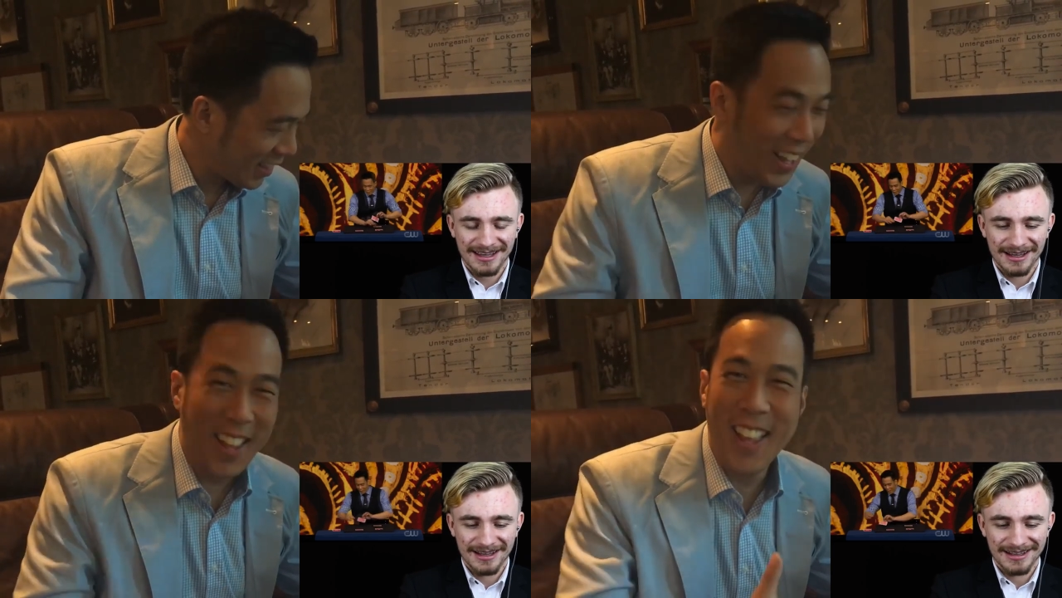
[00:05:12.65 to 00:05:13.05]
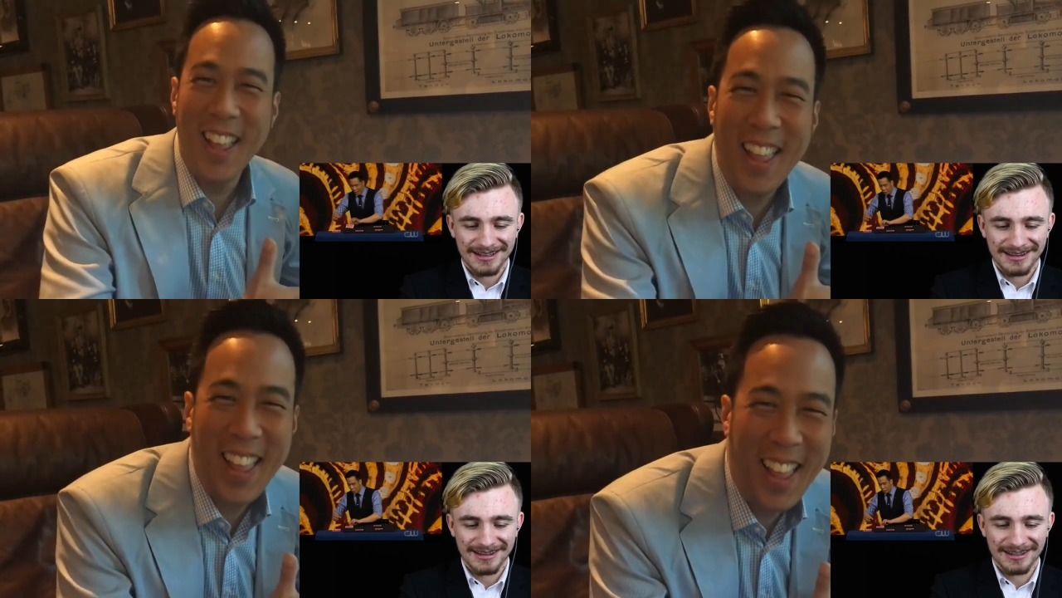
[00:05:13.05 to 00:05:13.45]

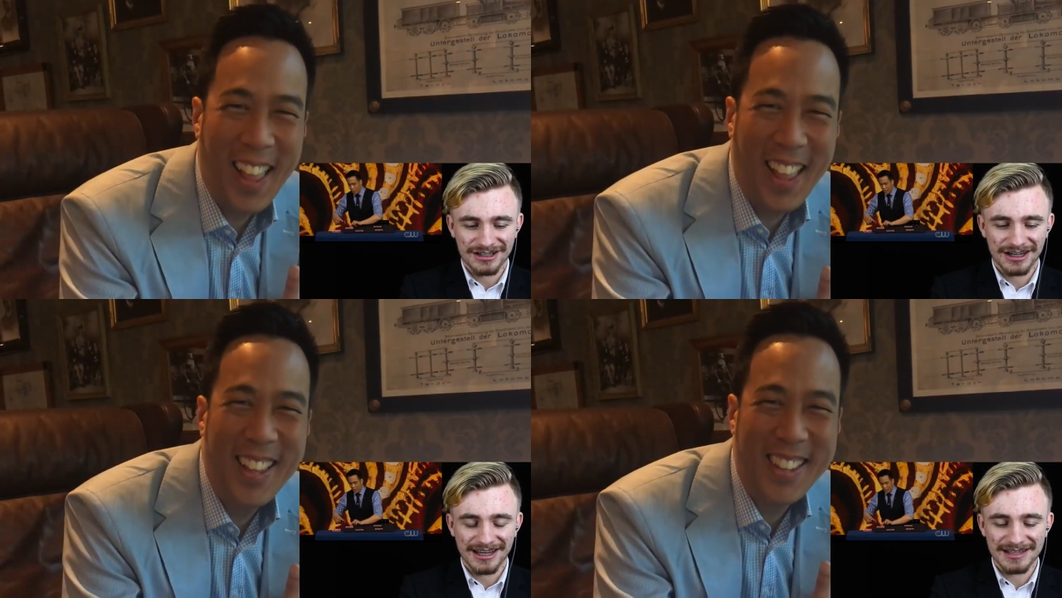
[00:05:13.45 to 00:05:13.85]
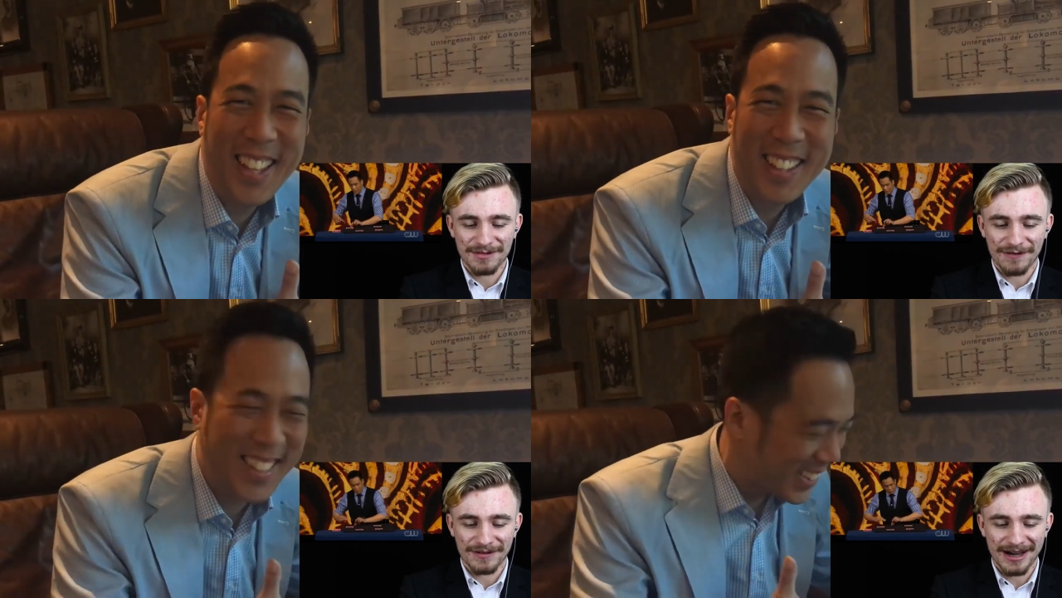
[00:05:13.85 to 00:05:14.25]
Speaker 1: she gets
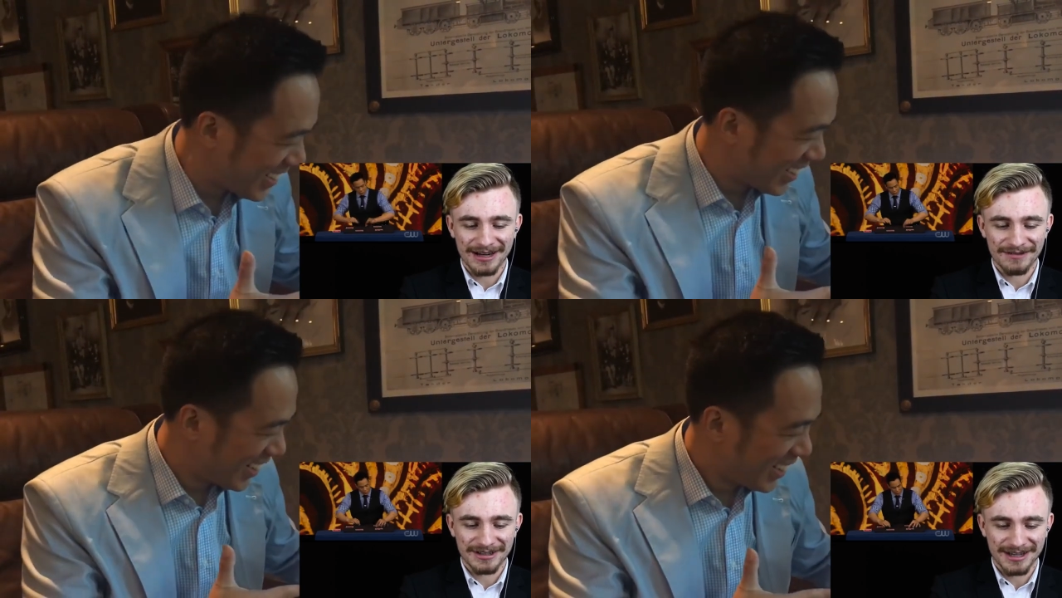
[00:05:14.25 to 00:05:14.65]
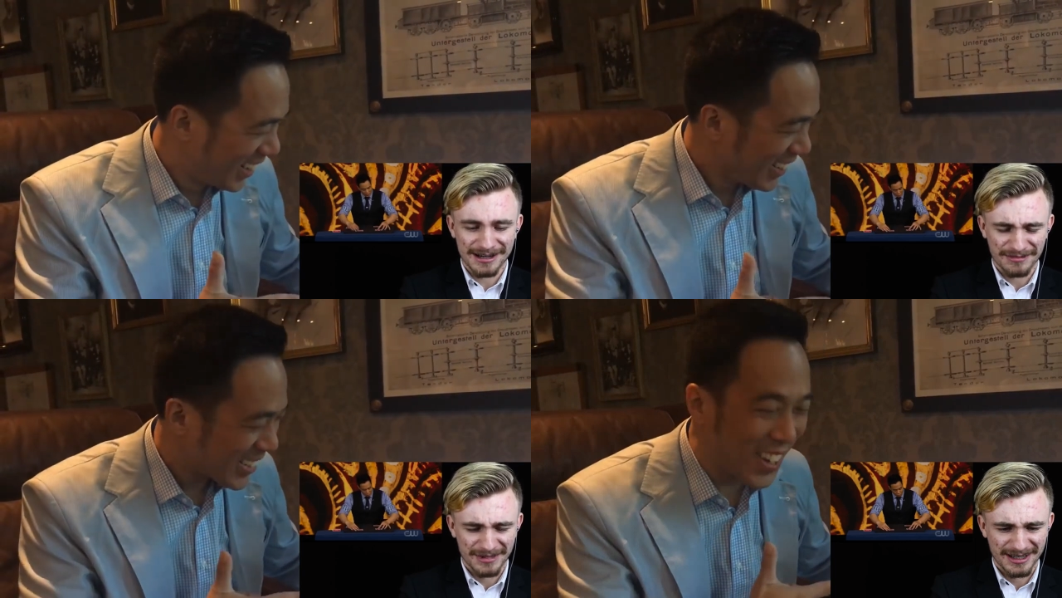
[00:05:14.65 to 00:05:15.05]
me off guard every
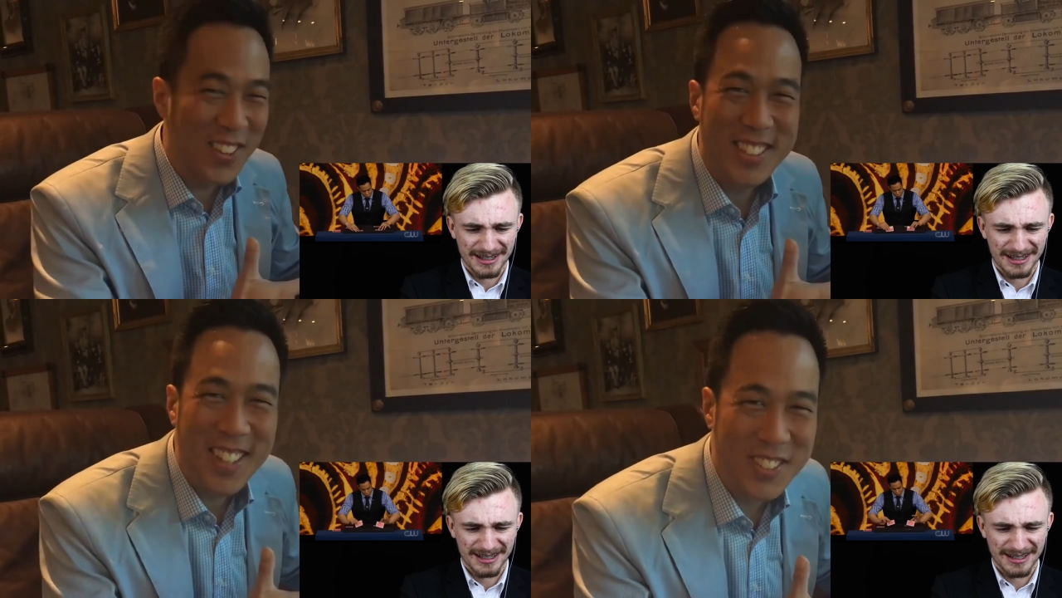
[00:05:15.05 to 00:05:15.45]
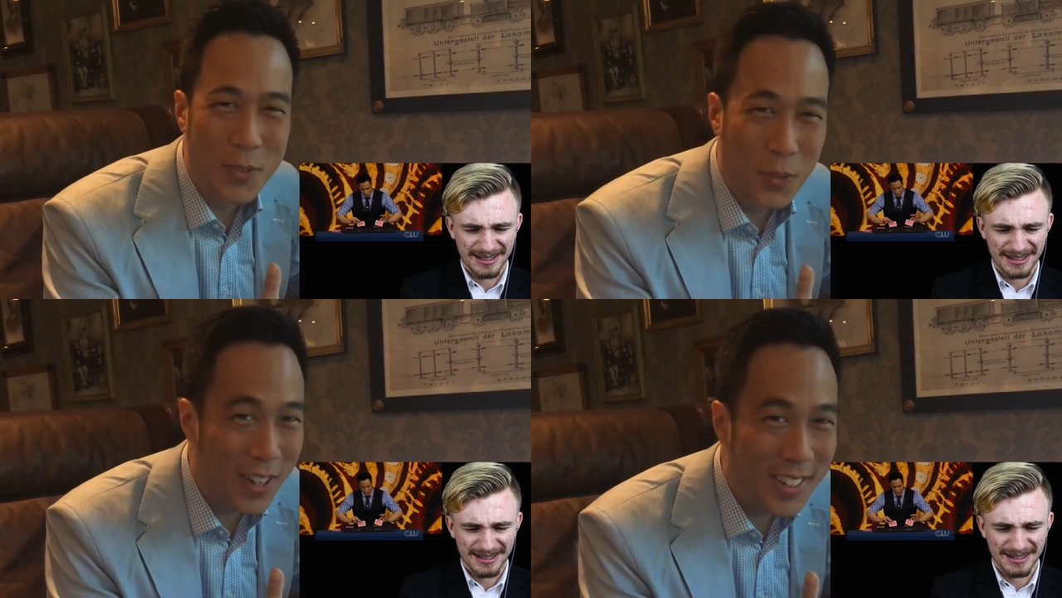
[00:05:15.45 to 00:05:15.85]
time.
Speaker 2: That was
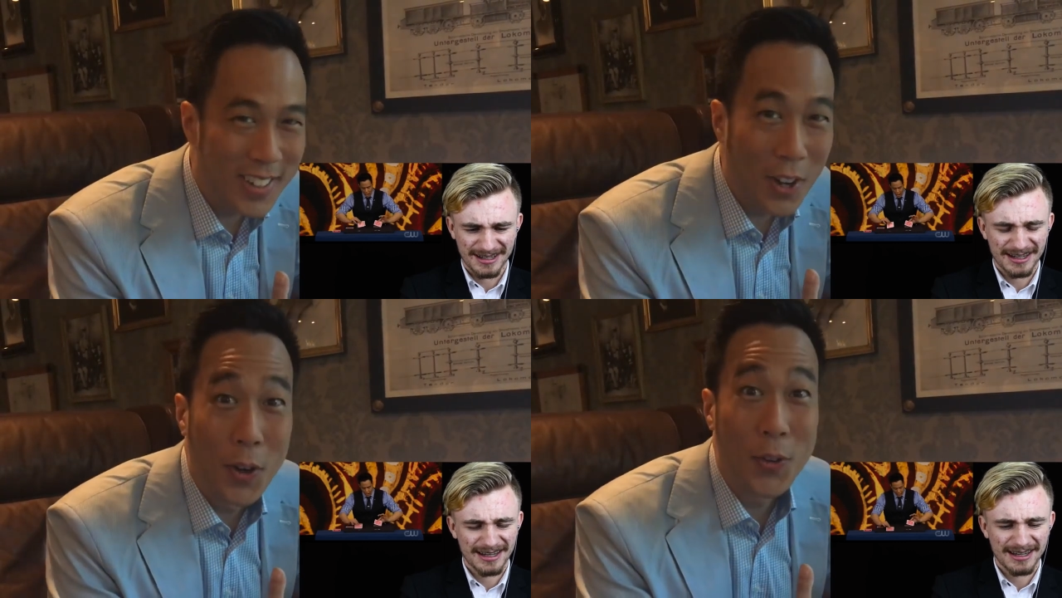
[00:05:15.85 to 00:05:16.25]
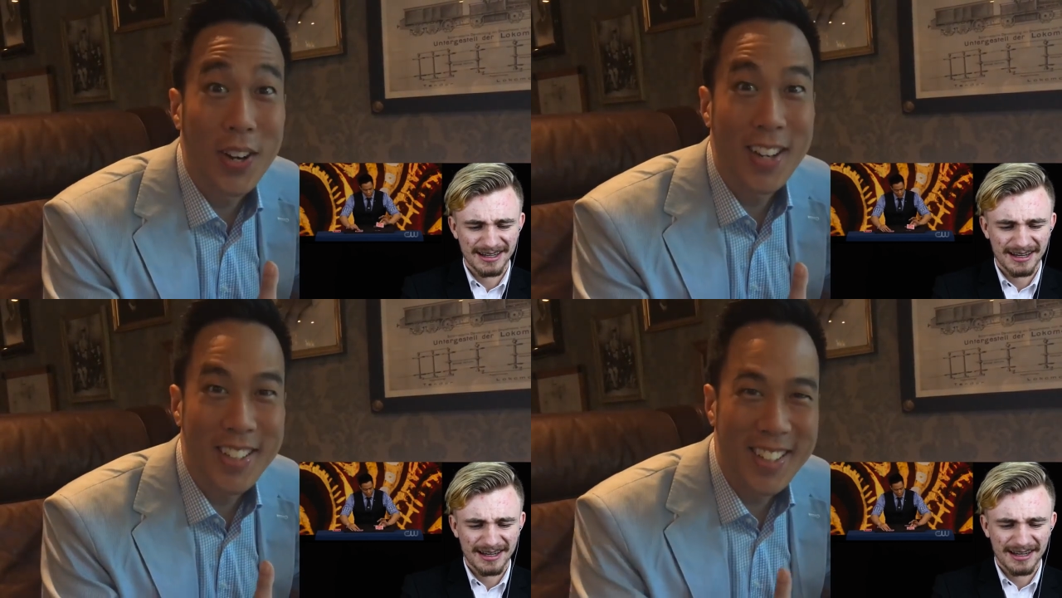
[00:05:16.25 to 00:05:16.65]
awesome. What? Oh,
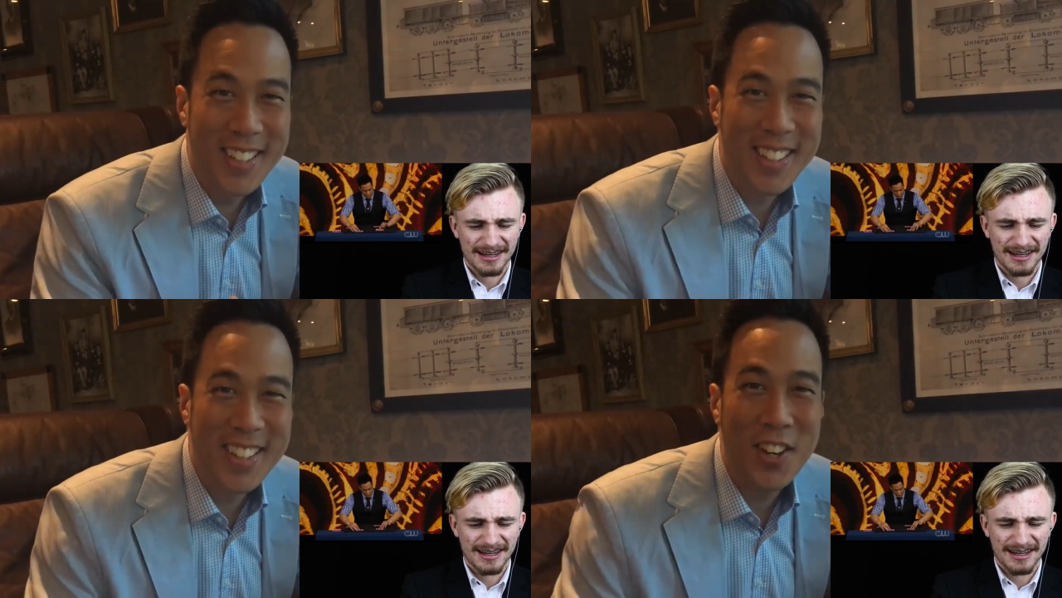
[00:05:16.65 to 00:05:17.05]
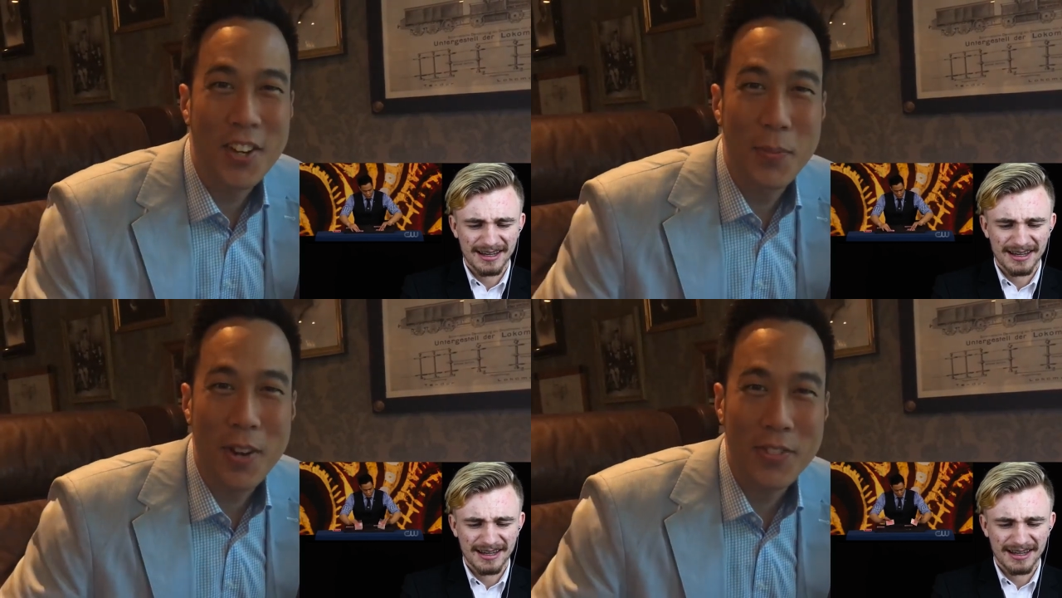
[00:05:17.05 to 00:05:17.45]
right.
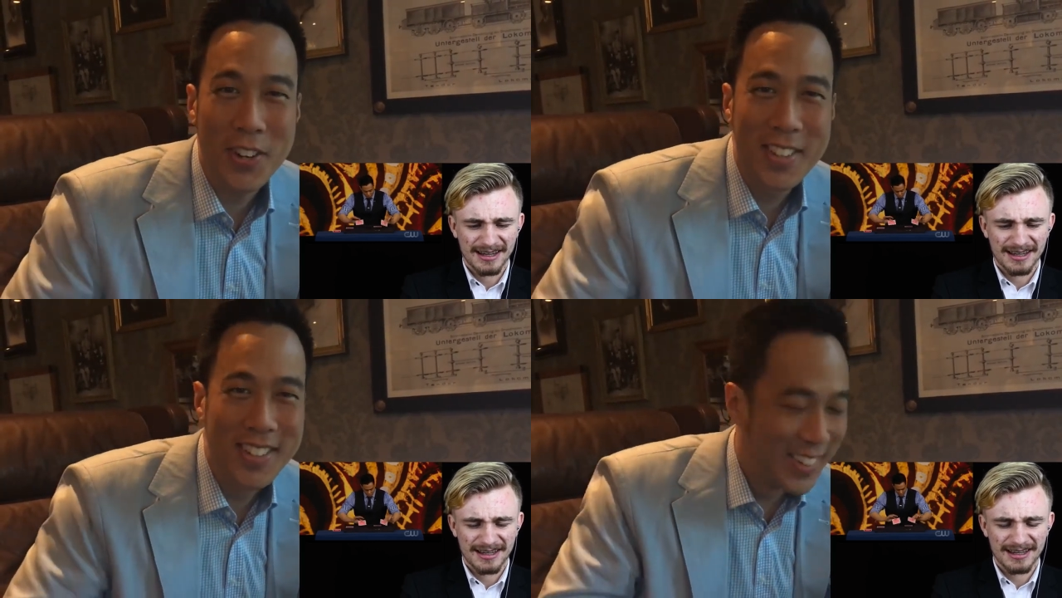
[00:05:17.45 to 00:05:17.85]
Caught him off guard.